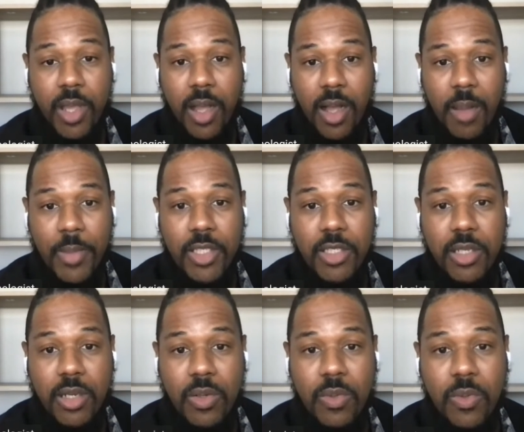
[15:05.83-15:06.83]
And
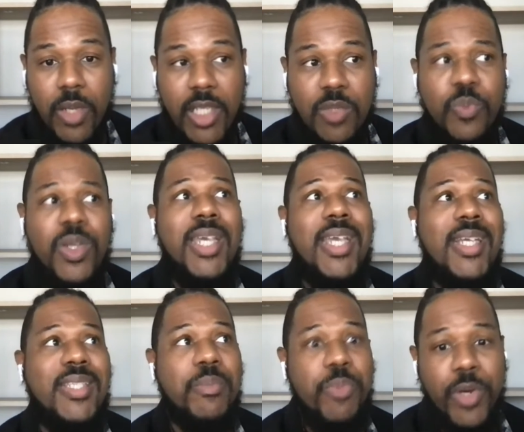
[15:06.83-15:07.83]
so it really
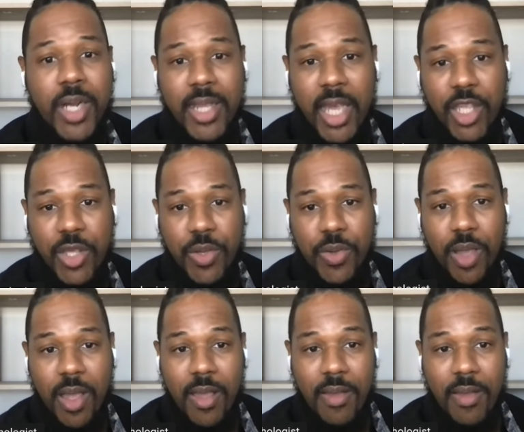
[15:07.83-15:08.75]
is important that you